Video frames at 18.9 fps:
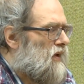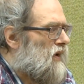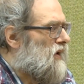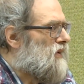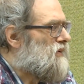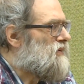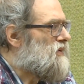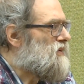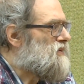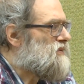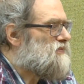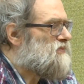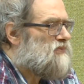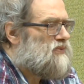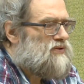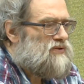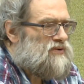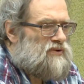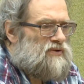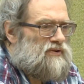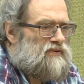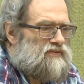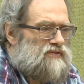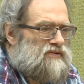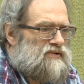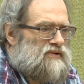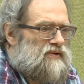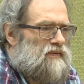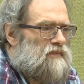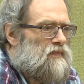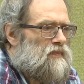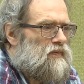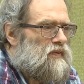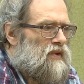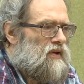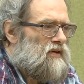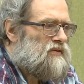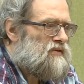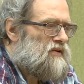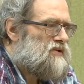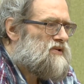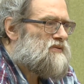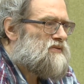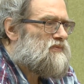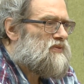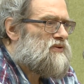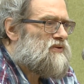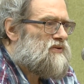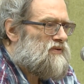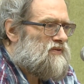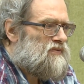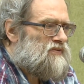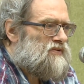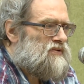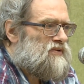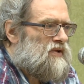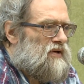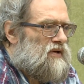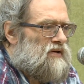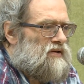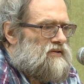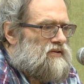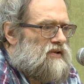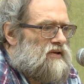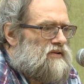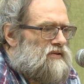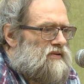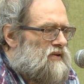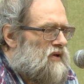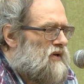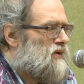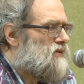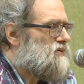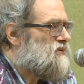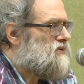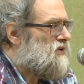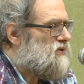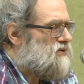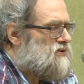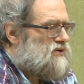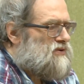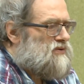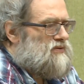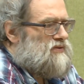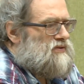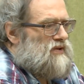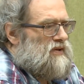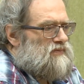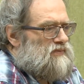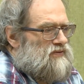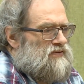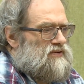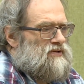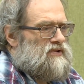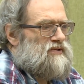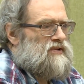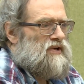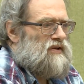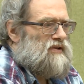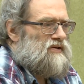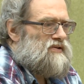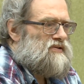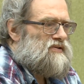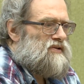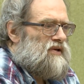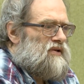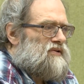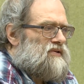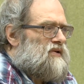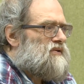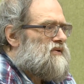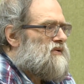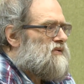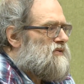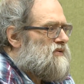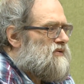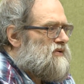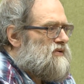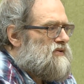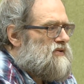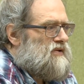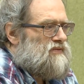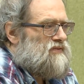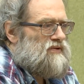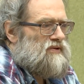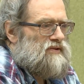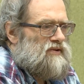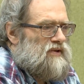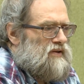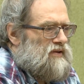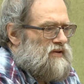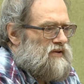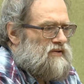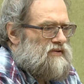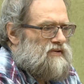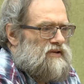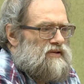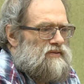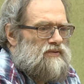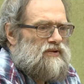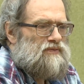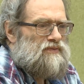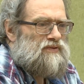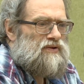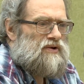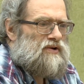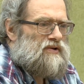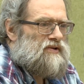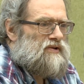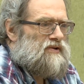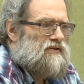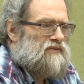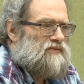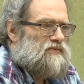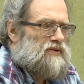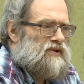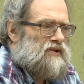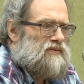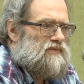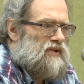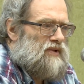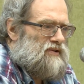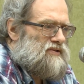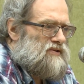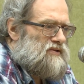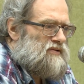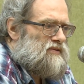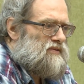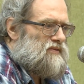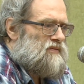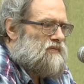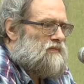And this proves, this proves that they had such contempt for the Dalits that they didn't even deem them worthy of being mentioned.